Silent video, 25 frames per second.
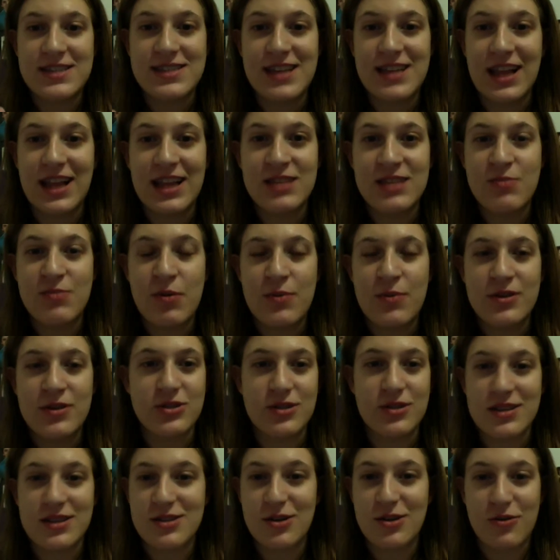Elizabeth
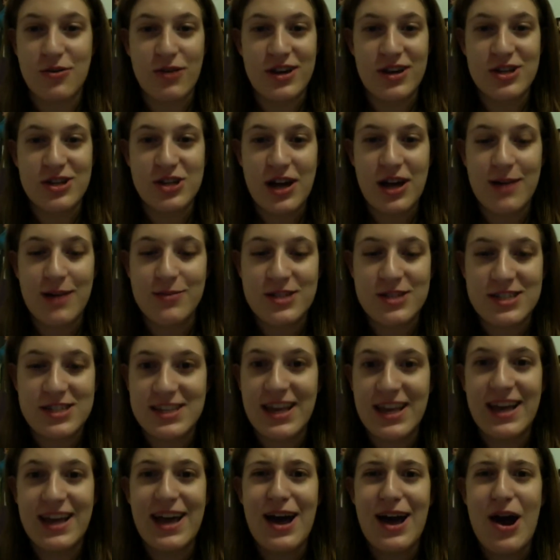Mitchell does a great job. She's
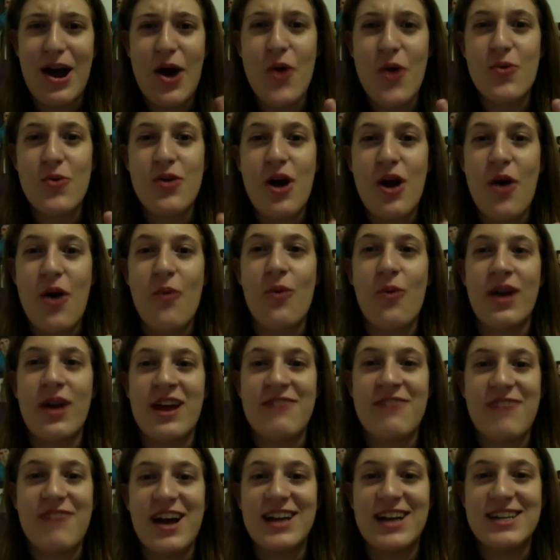like, oh no, what
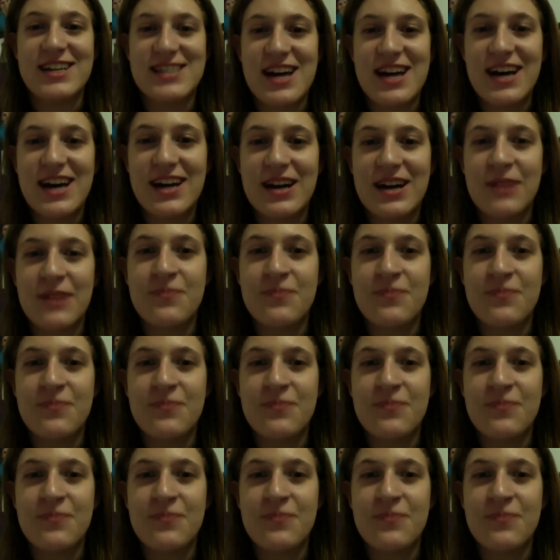have I done?